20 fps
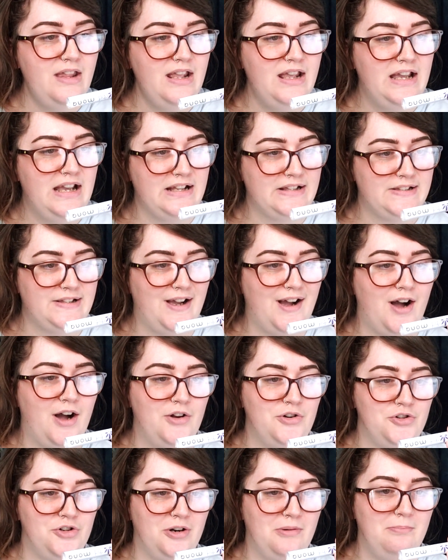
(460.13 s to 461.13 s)
It's
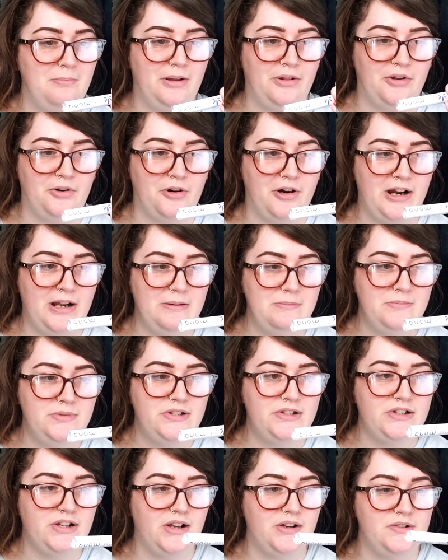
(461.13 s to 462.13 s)
100
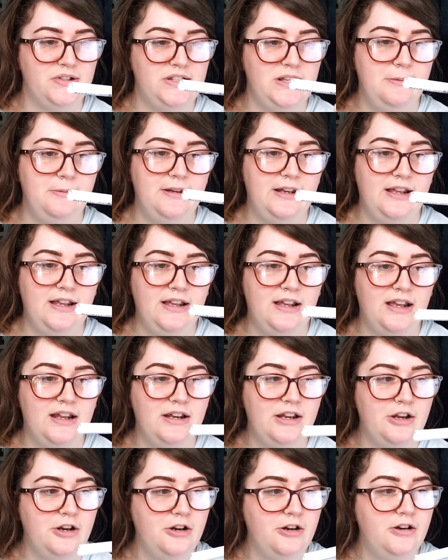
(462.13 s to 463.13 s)
milligrams of CBD in
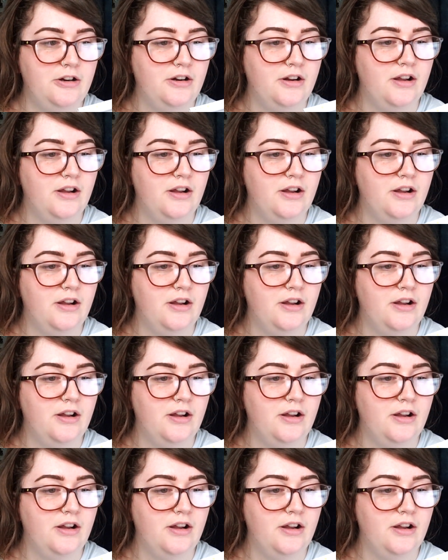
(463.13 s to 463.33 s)
here.